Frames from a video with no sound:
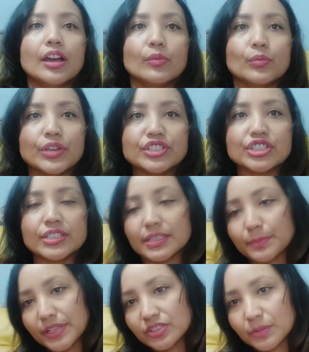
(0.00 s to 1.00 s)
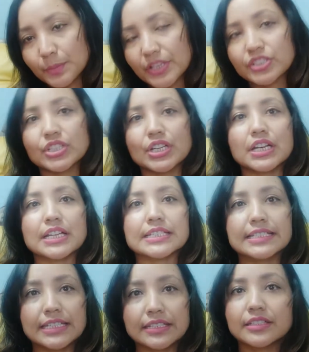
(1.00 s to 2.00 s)
Which special picture
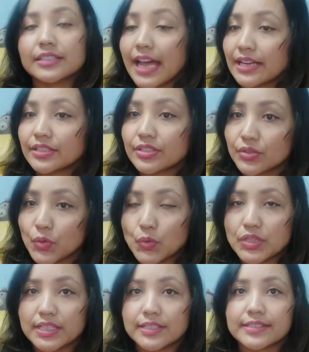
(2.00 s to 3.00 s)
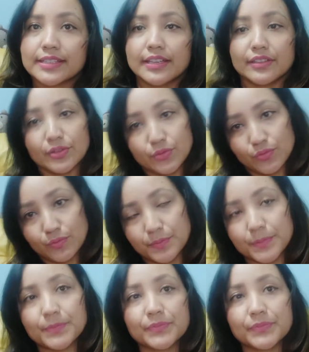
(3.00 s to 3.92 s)
did the narrator notice in the room?